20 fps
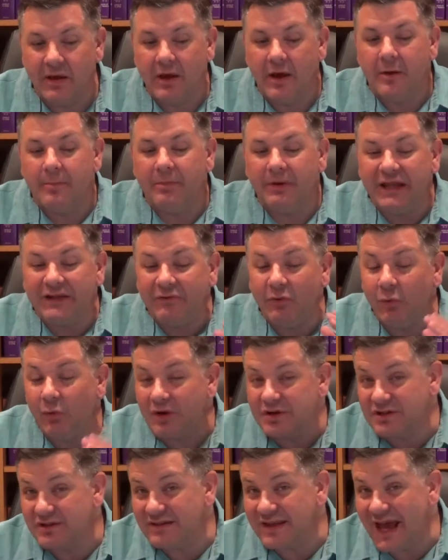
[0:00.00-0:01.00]
But even
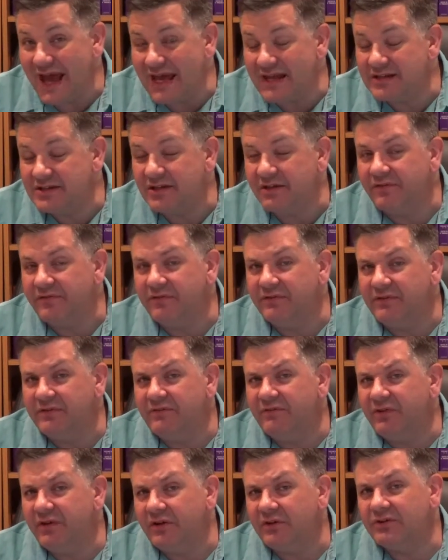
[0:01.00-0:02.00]
worse than that is to
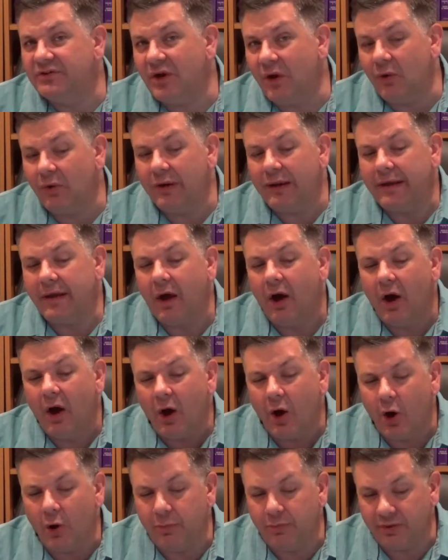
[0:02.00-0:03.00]
feel totally
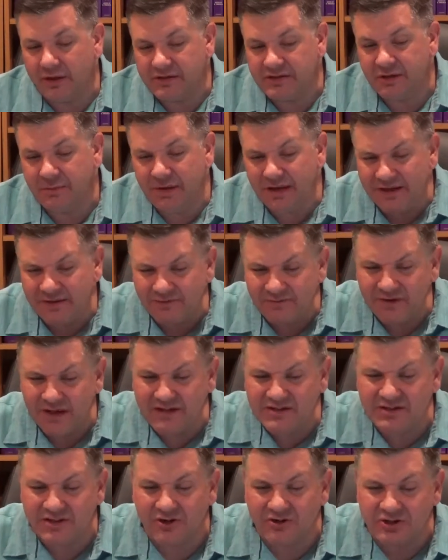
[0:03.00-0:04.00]
hopeless, to be
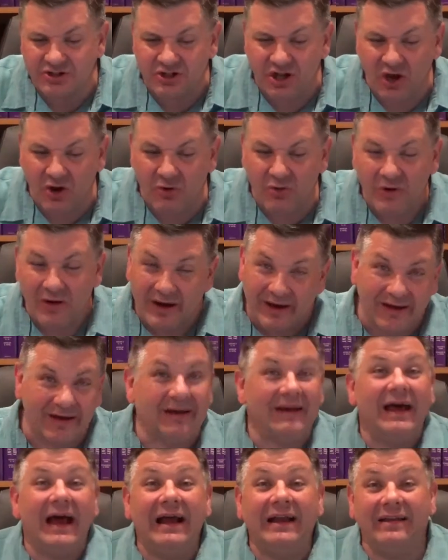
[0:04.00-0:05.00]
convinced there's no
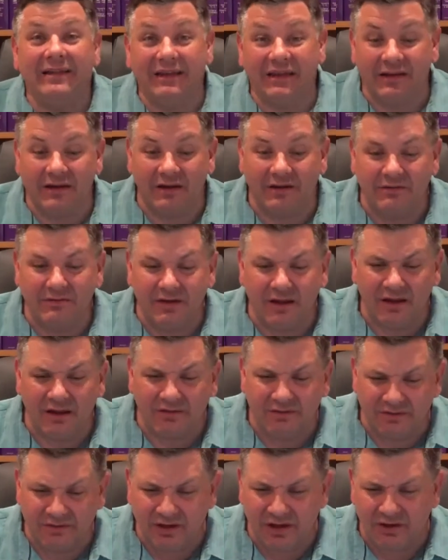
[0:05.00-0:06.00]
light at the end of
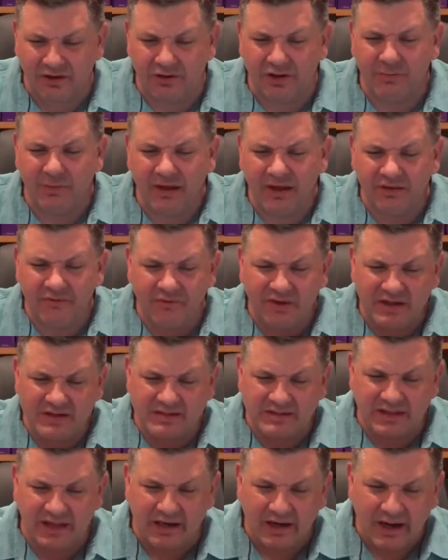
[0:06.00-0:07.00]
the, tunnel, to be
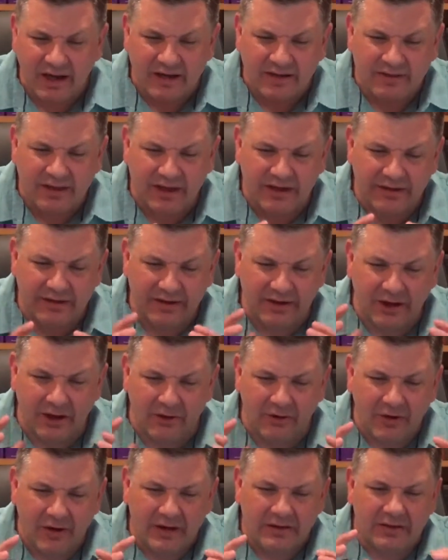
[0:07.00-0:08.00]
convinced that, that you
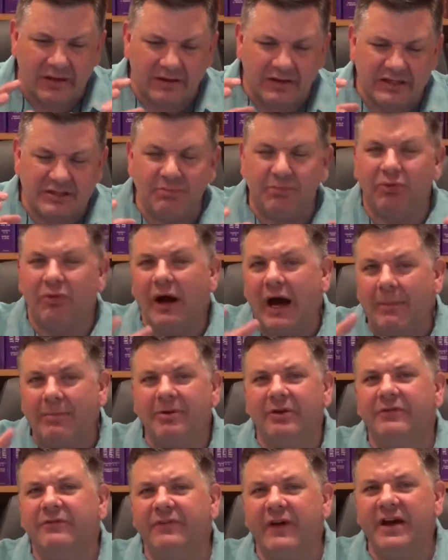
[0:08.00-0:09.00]
know that this problem
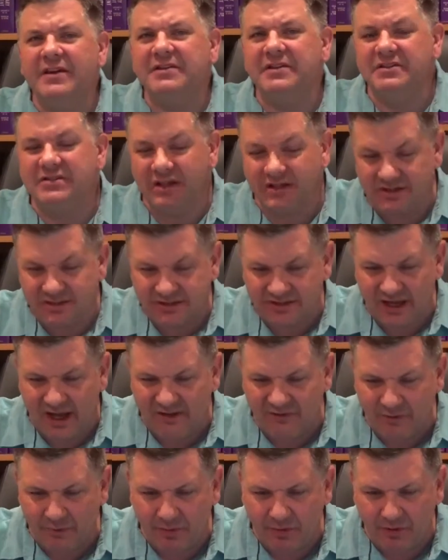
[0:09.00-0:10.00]
you're facing is
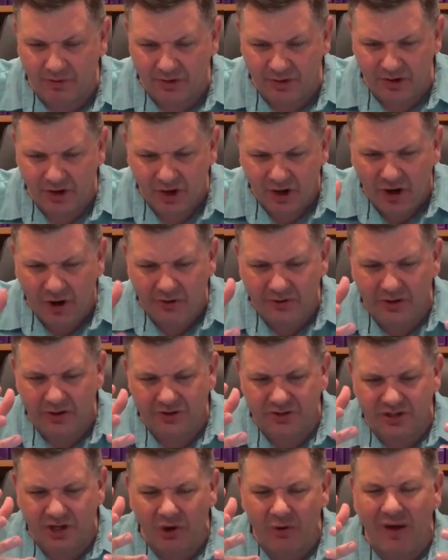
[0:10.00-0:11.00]
unsolvable, or, there, or
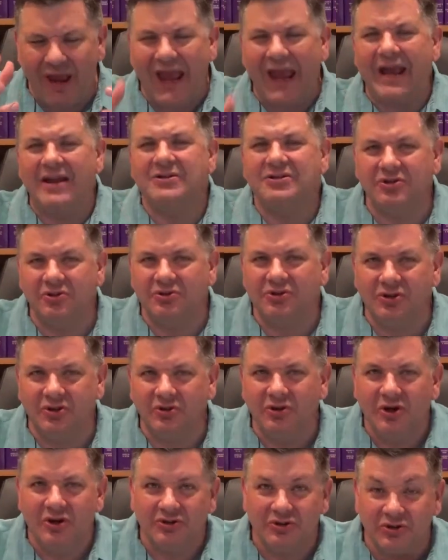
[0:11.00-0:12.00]
there's no answer
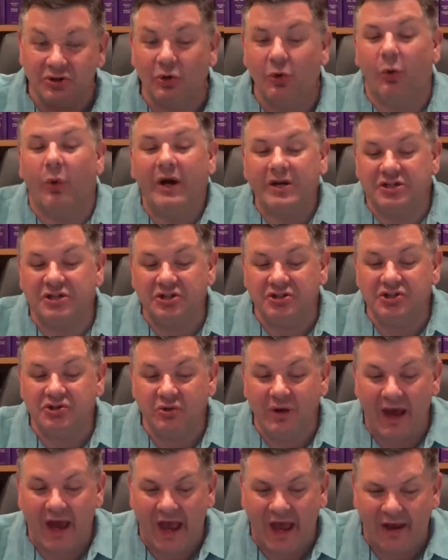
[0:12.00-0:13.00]
to, to the questions you
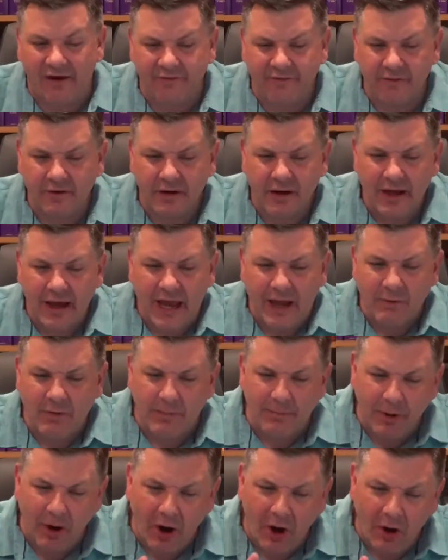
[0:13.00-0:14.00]
have. And
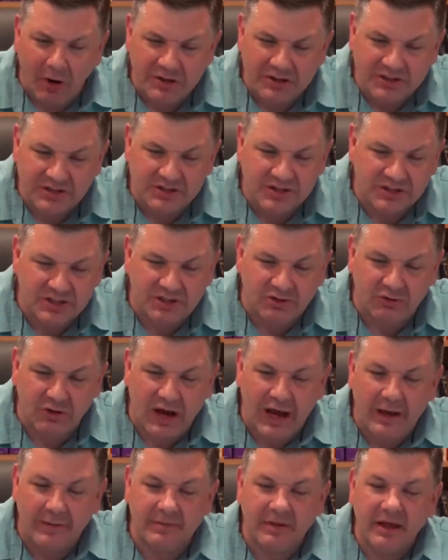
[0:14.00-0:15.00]
what Paul has just
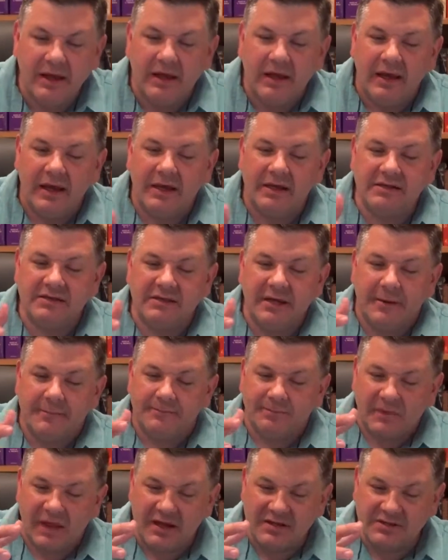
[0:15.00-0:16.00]
described is,
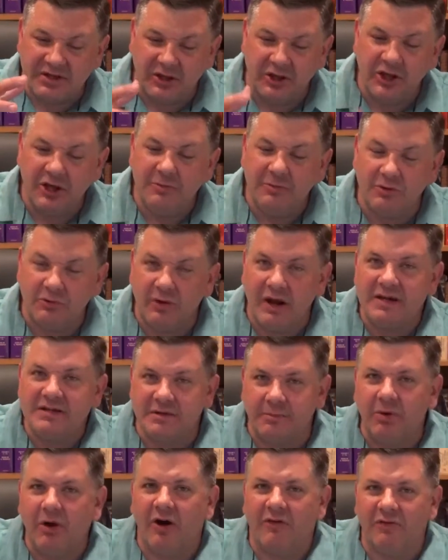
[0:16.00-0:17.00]
is the human race
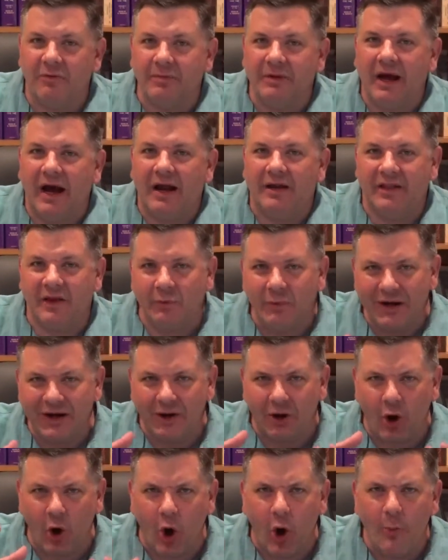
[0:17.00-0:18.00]
apart from God, that we
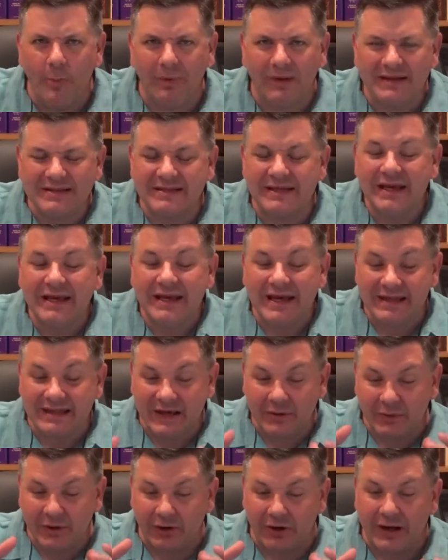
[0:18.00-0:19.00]
are hopeless and
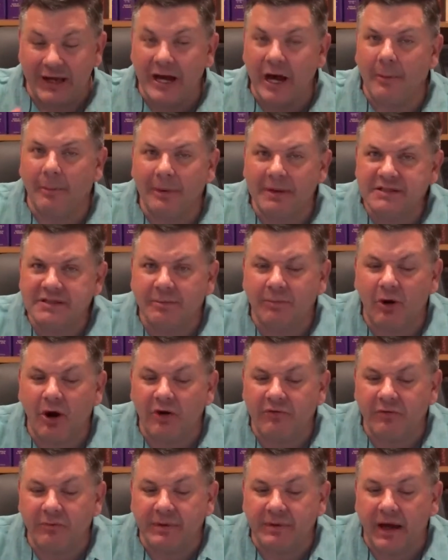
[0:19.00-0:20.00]
that we are helpless
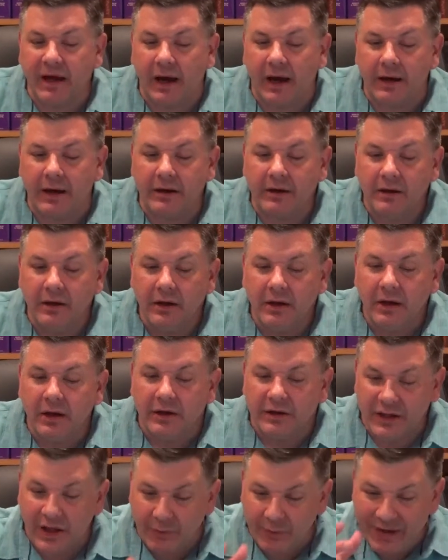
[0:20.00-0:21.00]
apart from God,
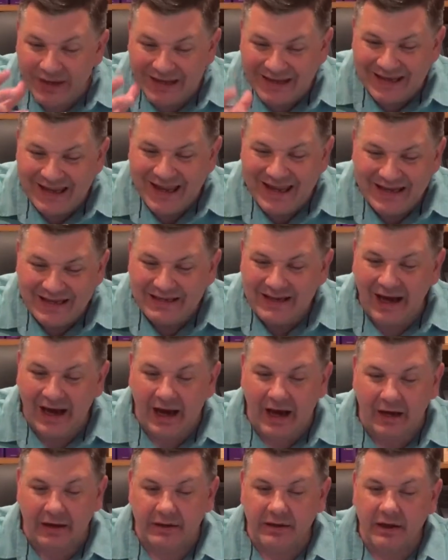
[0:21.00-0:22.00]
that we need
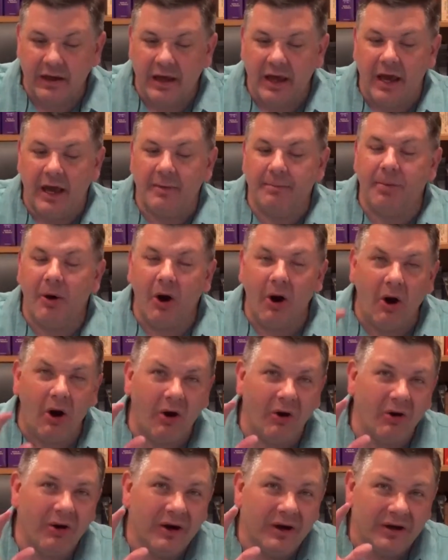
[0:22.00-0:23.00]
God. And
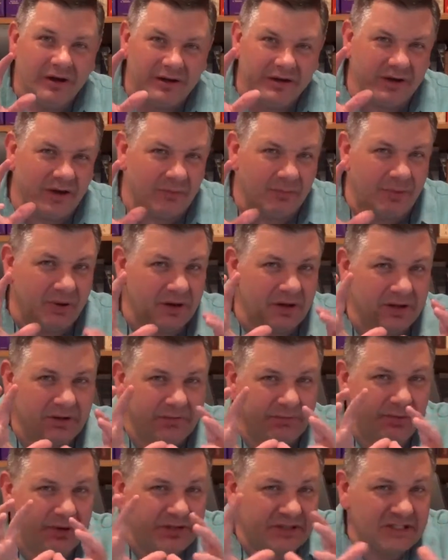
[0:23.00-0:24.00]
Paul you know,
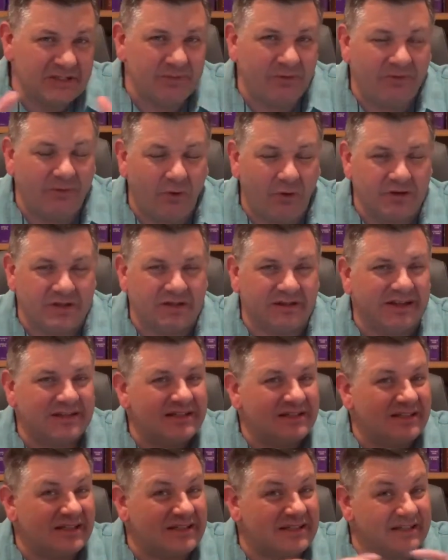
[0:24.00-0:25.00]
put, puts this before us. So this
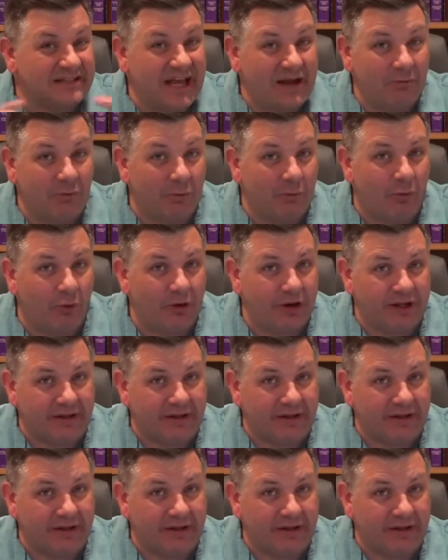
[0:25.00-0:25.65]
is the state we're born in.